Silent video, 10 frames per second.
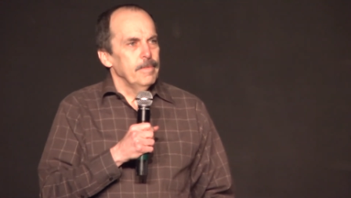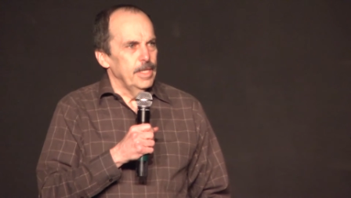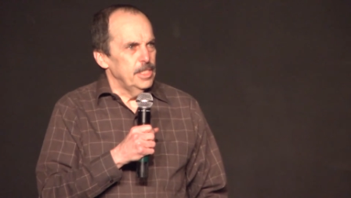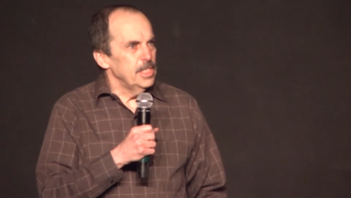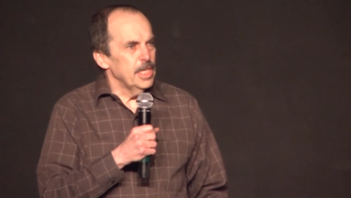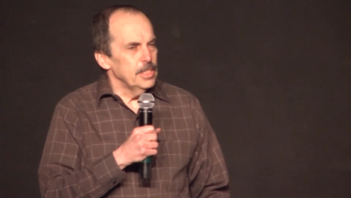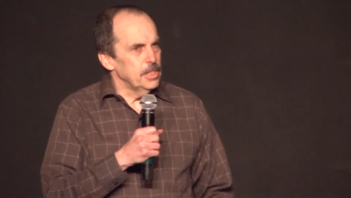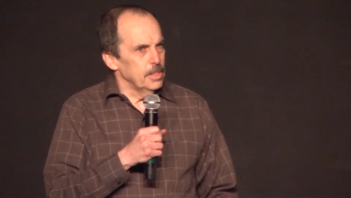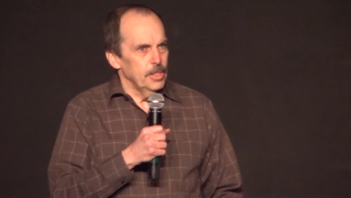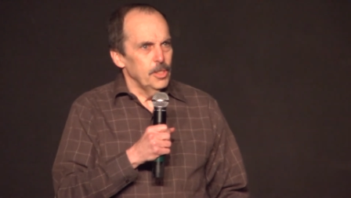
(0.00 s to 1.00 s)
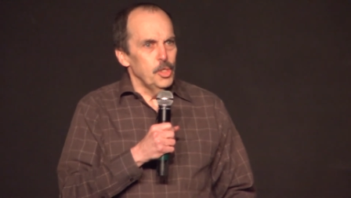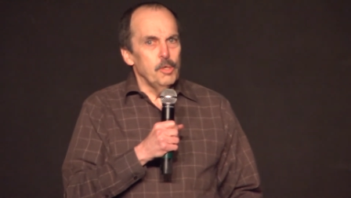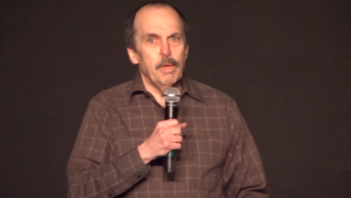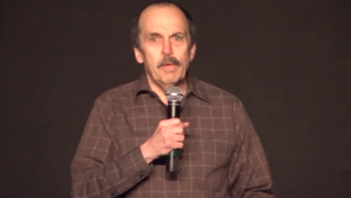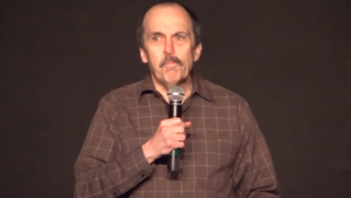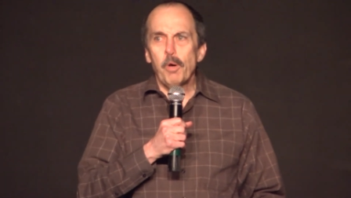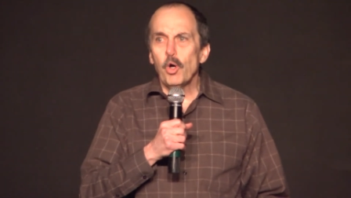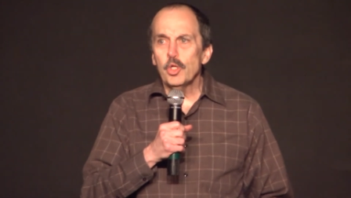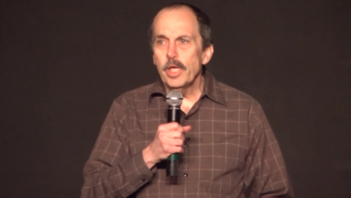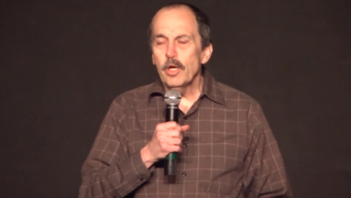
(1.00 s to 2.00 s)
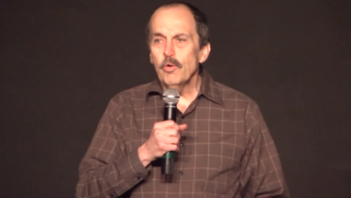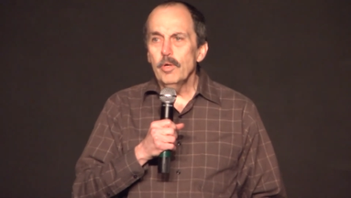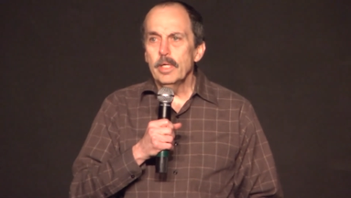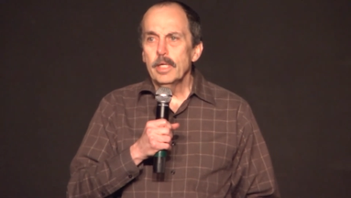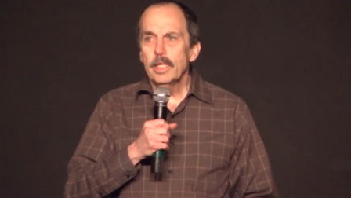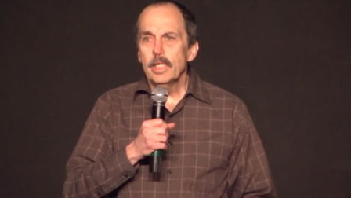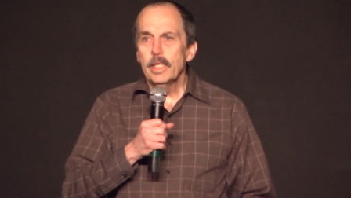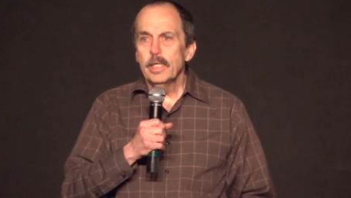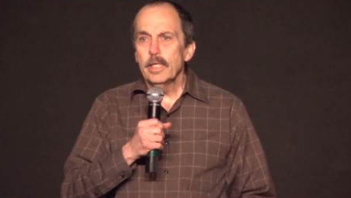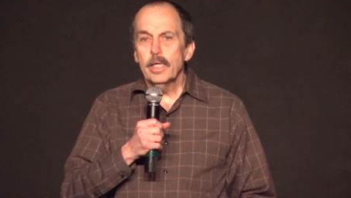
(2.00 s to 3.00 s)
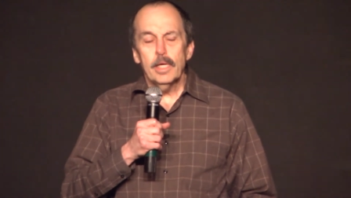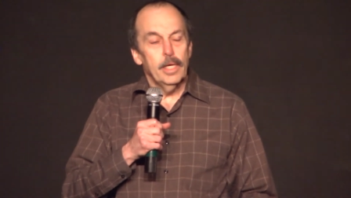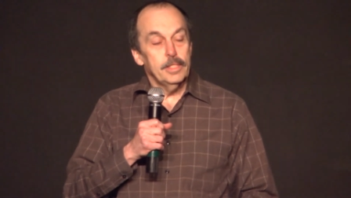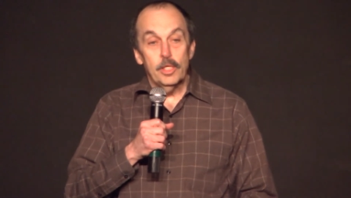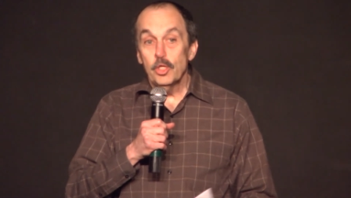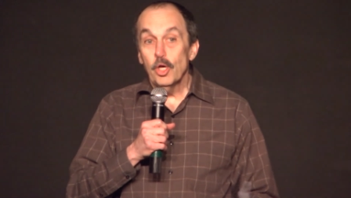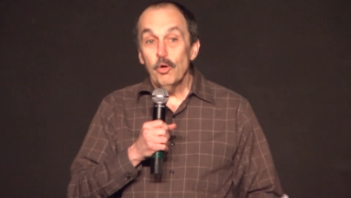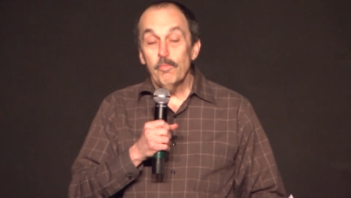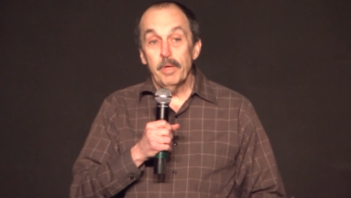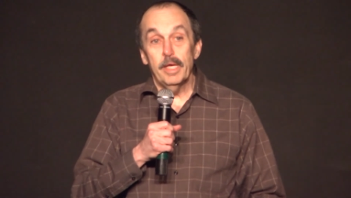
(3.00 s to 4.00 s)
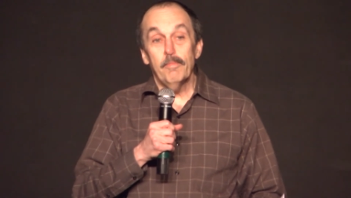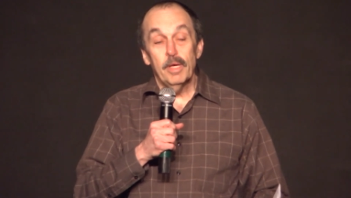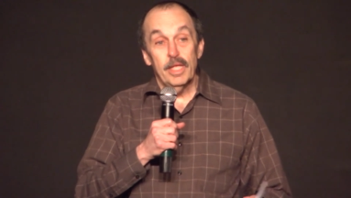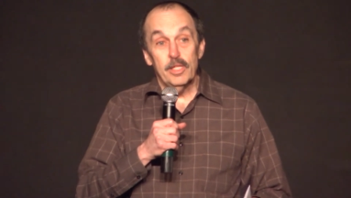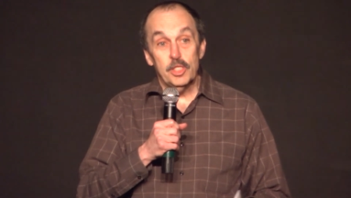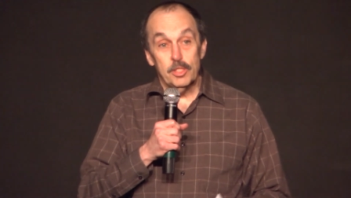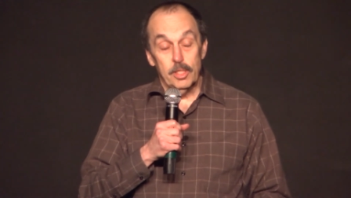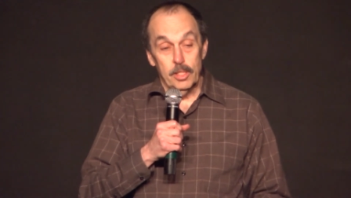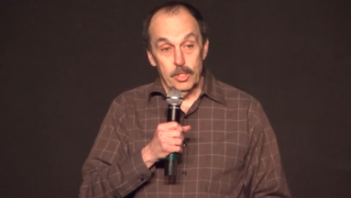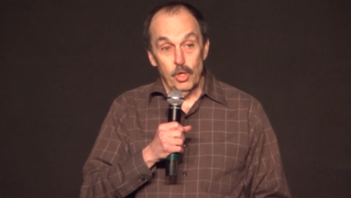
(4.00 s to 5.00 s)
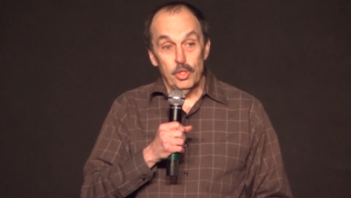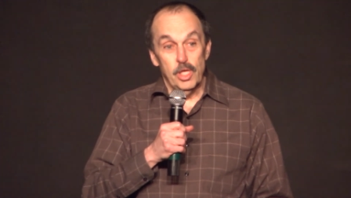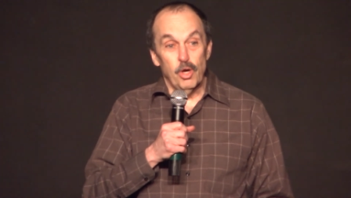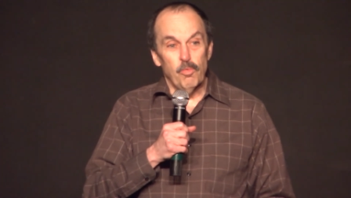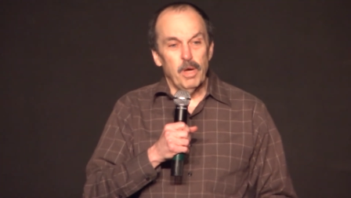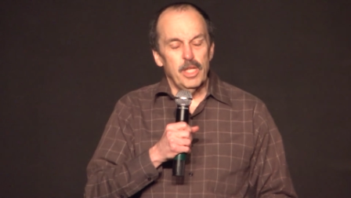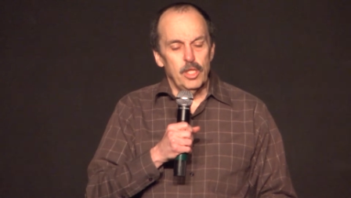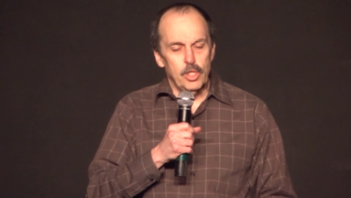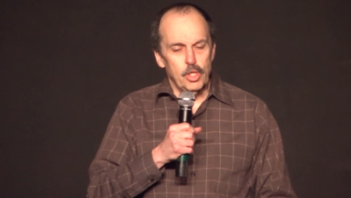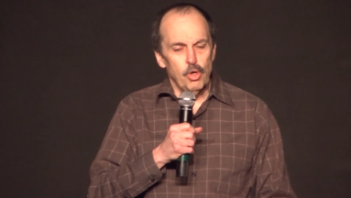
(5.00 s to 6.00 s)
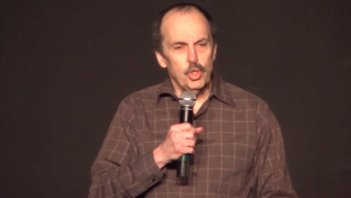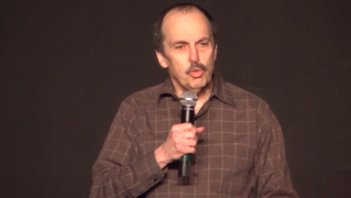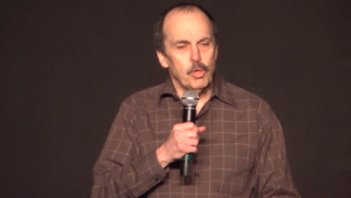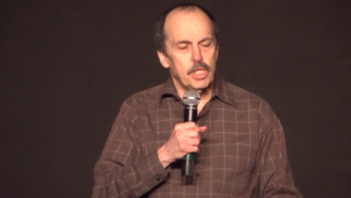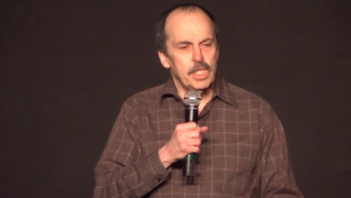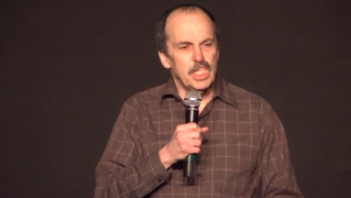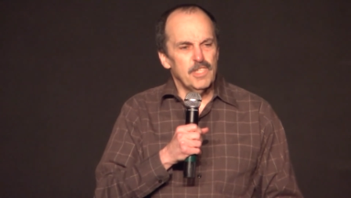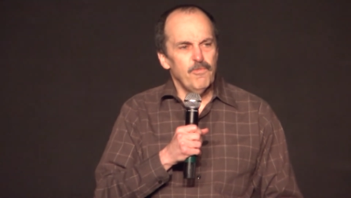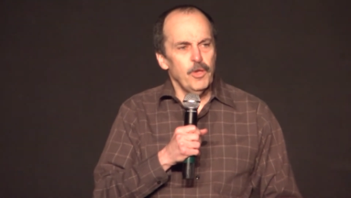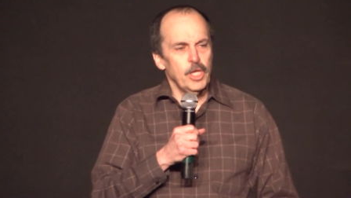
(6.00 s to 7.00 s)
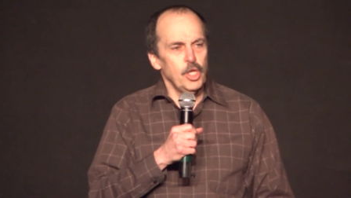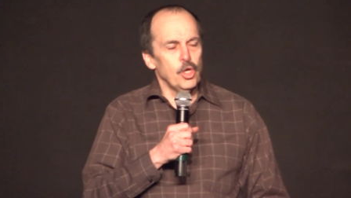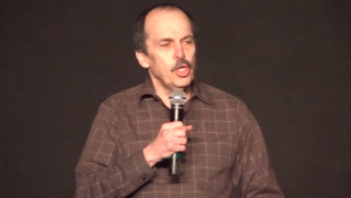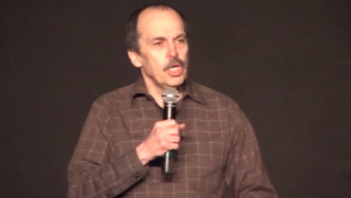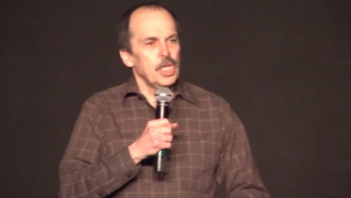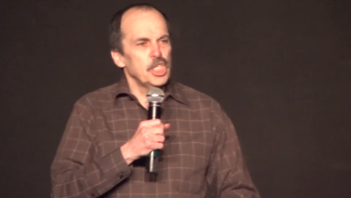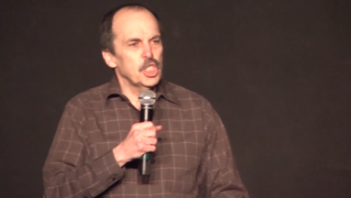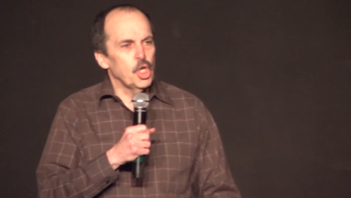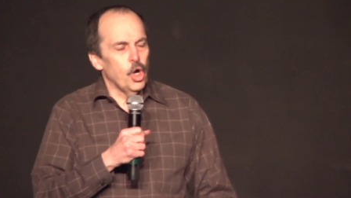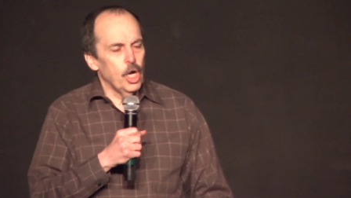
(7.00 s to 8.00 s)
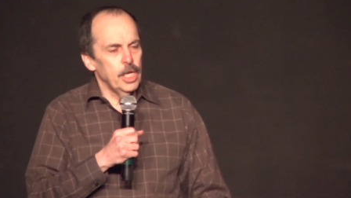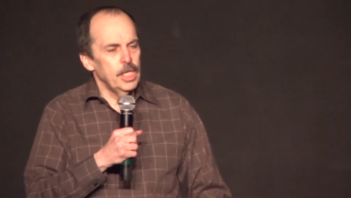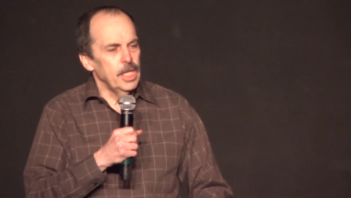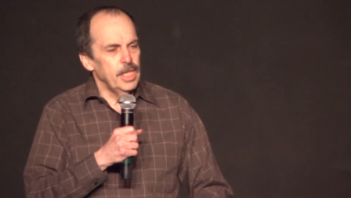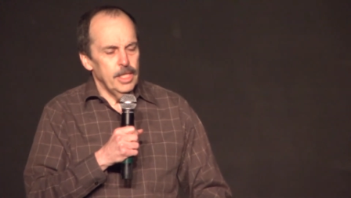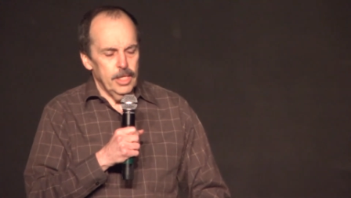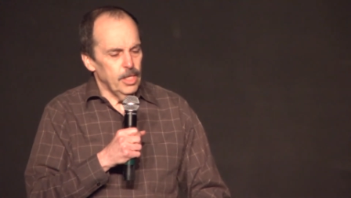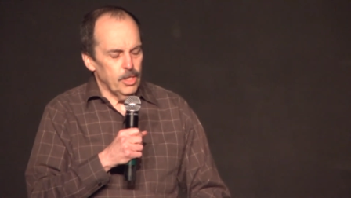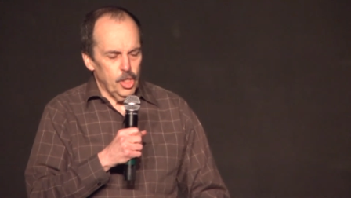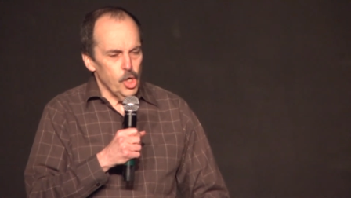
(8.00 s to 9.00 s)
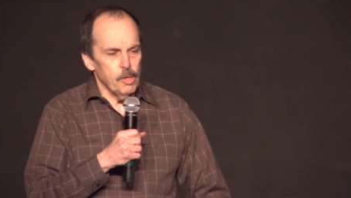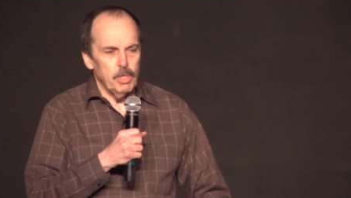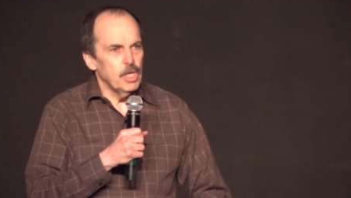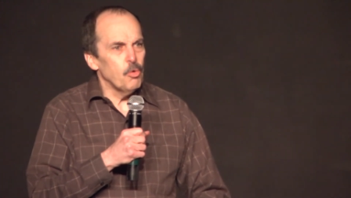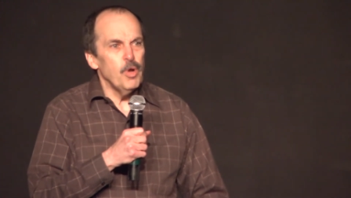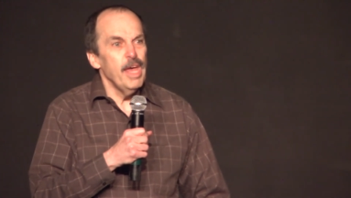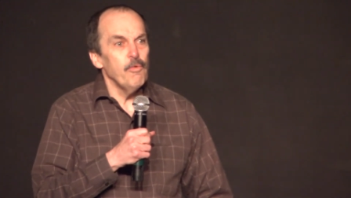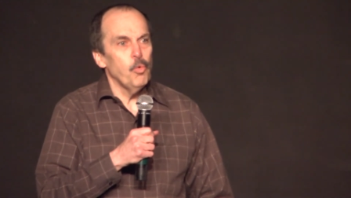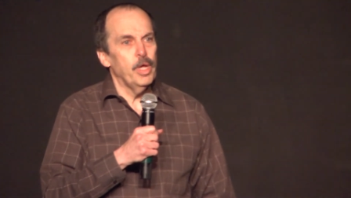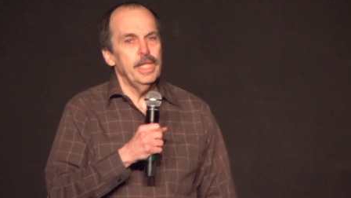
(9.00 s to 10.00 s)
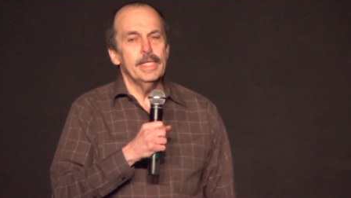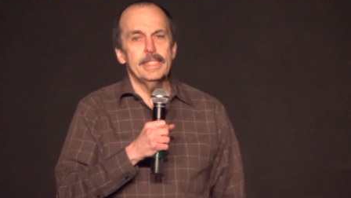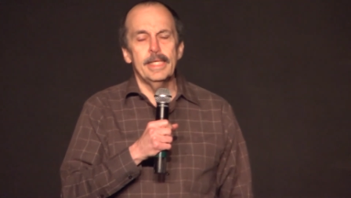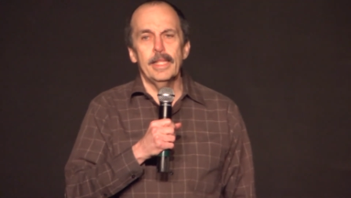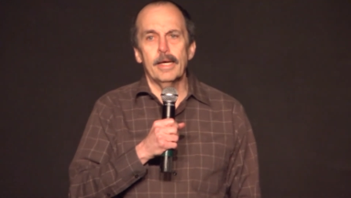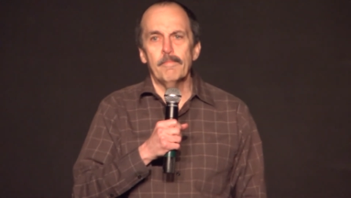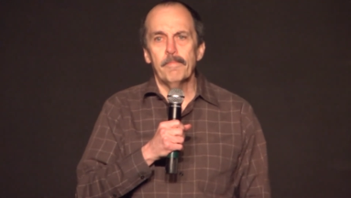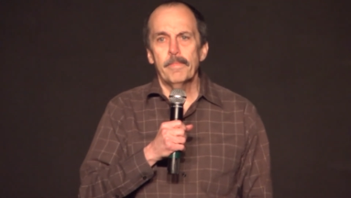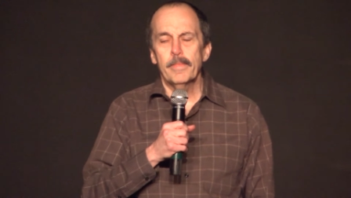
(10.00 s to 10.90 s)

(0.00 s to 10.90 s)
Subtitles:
And she says, you mean polio? I said, no, babe, it's polio. My toes were disfigured, scarred. They're terrible. I don't ever want you to see them.